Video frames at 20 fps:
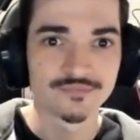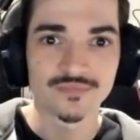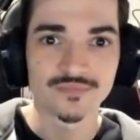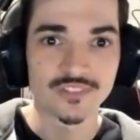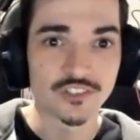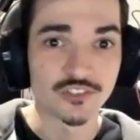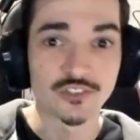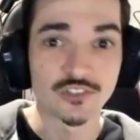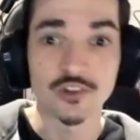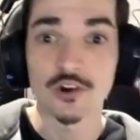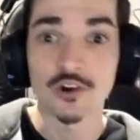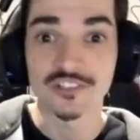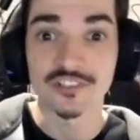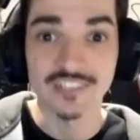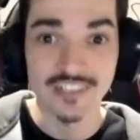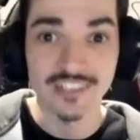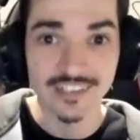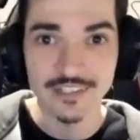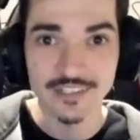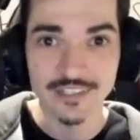just
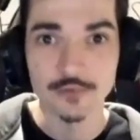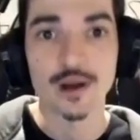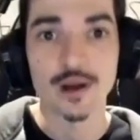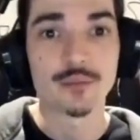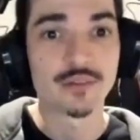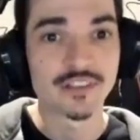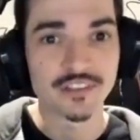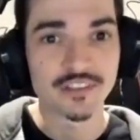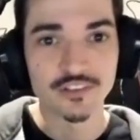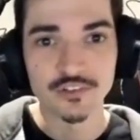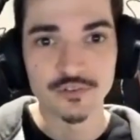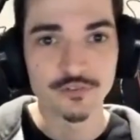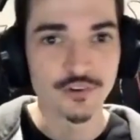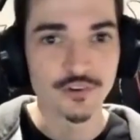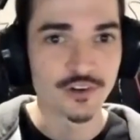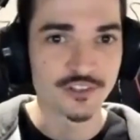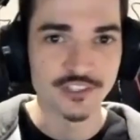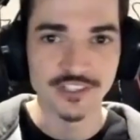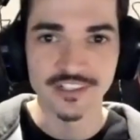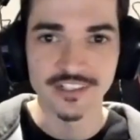constantly grabbing the new
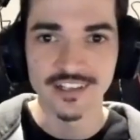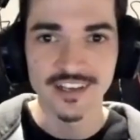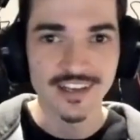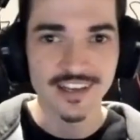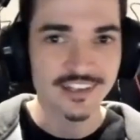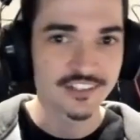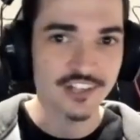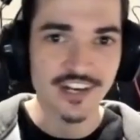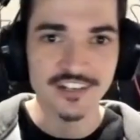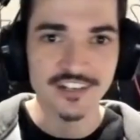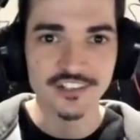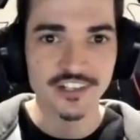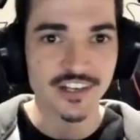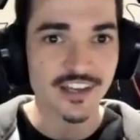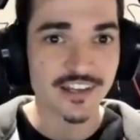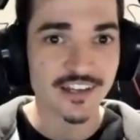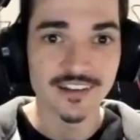version, changing it,